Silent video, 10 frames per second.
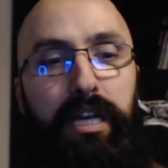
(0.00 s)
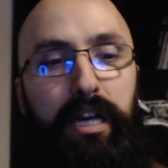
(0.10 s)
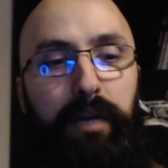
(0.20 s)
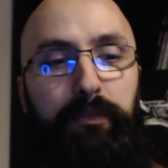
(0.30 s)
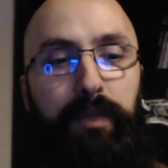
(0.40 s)

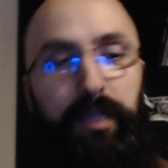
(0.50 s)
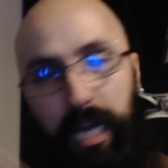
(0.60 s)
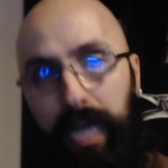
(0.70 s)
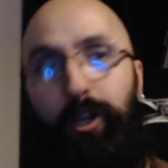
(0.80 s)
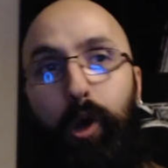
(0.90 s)
I
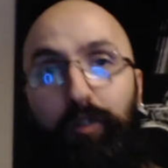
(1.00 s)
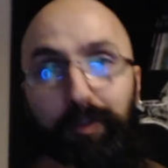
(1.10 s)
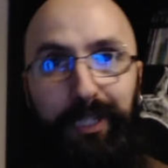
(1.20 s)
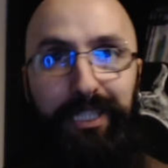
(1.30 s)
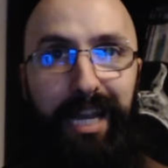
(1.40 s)
had to go over
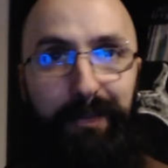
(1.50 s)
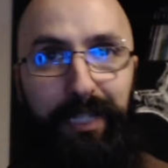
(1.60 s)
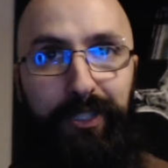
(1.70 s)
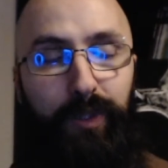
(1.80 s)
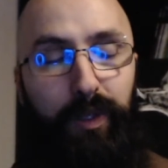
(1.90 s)
because I had a
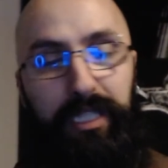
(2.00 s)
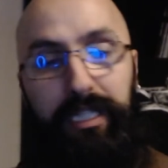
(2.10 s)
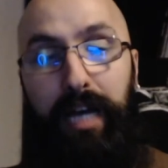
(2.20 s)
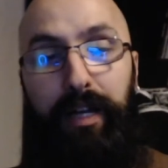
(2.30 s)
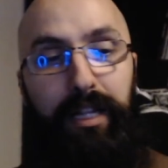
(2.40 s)
bigger story to
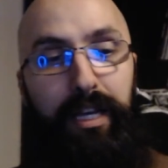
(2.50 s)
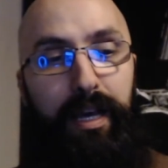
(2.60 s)
tell.